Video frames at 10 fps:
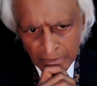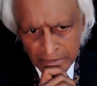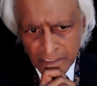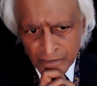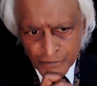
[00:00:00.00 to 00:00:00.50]

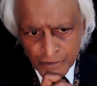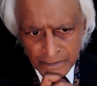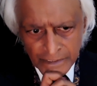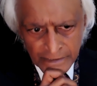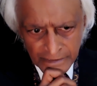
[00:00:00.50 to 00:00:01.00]

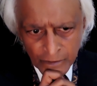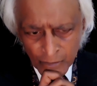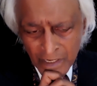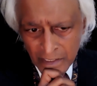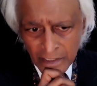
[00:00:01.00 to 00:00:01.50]
deconstructing in a
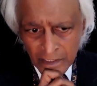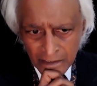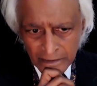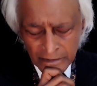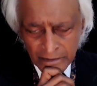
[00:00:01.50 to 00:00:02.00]
way.
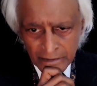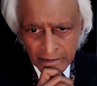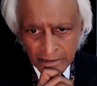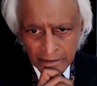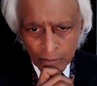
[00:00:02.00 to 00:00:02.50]

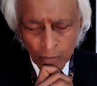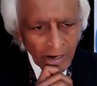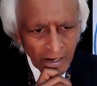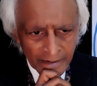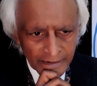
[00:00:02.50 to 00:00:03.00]

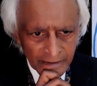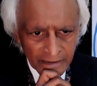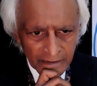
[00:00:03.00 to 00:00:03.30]
Why?